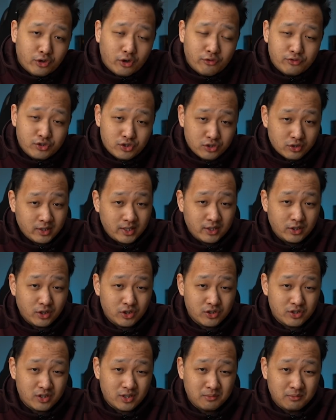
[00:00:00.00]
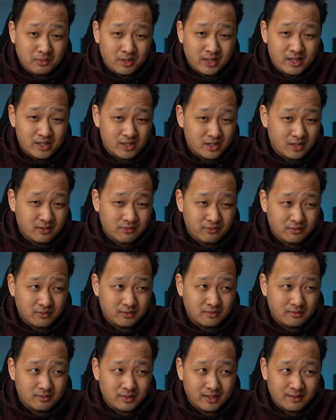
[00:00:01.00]
officially launch in Malaysia
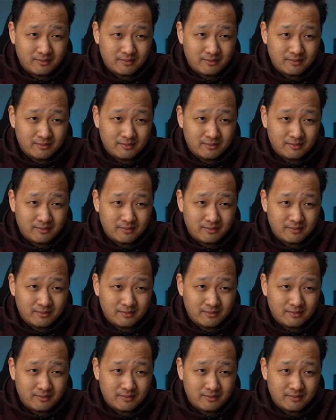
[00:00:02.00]
for